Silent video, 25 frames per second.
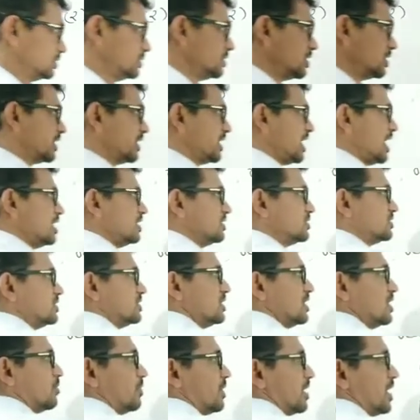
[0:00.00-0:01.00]
The
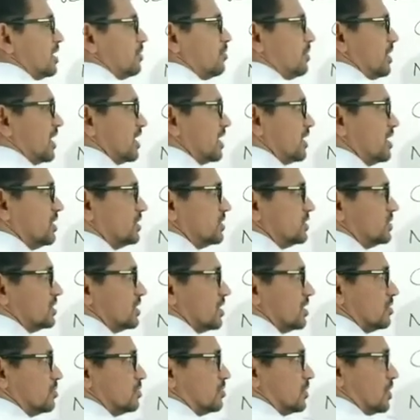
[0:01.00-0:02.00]
calcium and
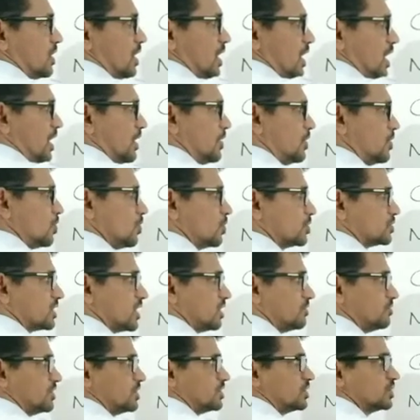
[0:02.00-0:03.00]
magnesium
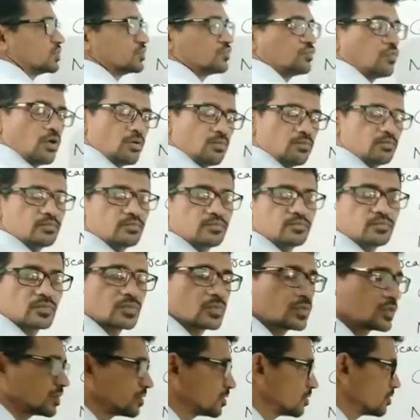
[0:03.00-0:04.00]
hydroxide which is formed
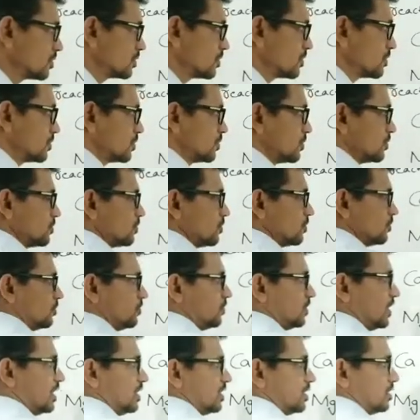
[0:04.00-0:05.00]

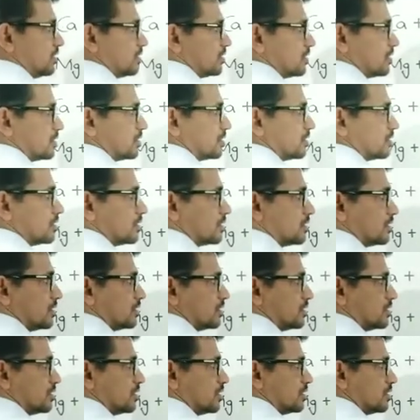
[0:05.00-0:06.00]
will
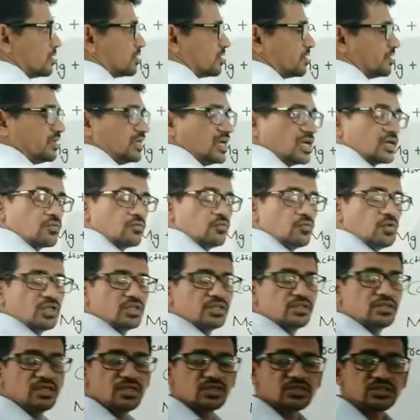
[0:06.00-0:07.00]
react
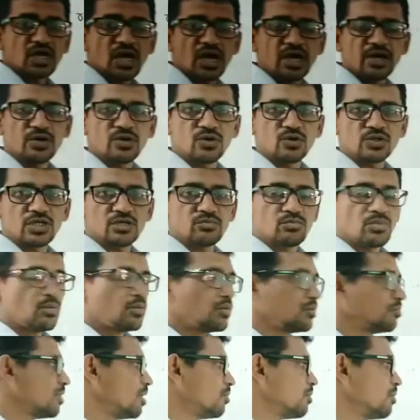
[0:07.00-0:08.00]
with this hydrogen
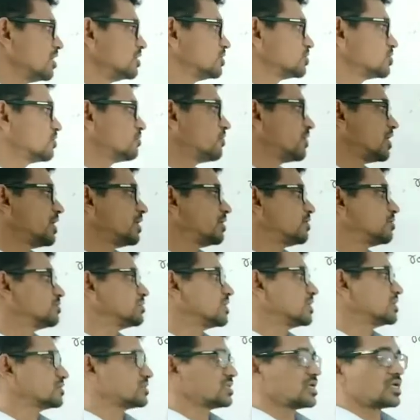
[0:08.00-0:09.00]
bubble. Bubbles of
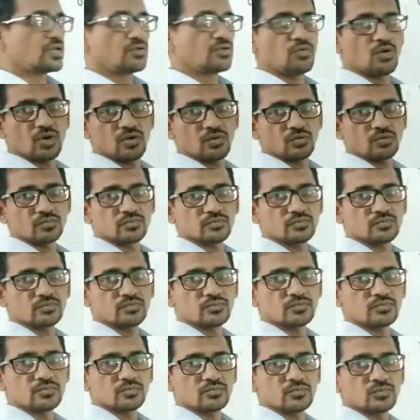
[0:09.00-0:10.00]
hydrogens are evolved.
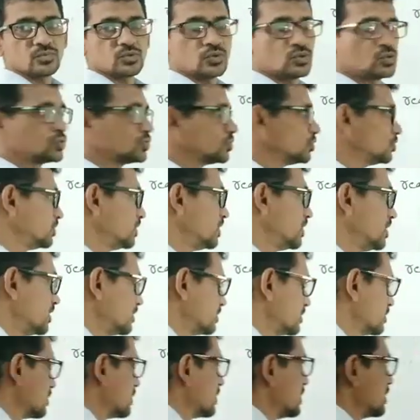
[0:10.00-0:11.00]
So
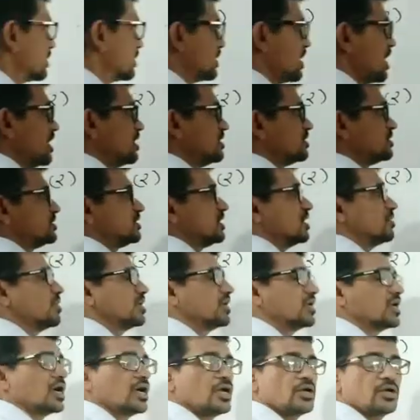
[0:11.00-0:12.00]
this calcium
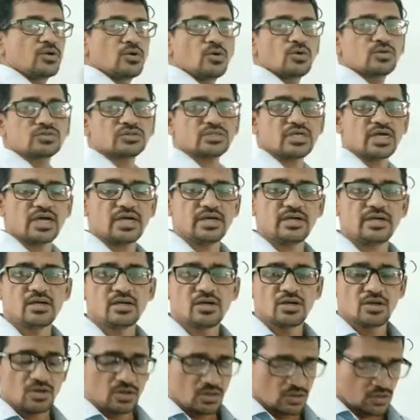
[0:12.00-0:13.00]
and
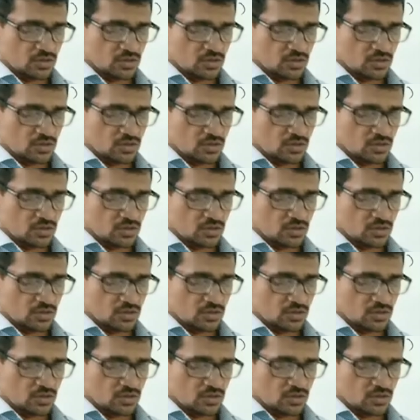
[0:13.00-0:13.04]
hydroxide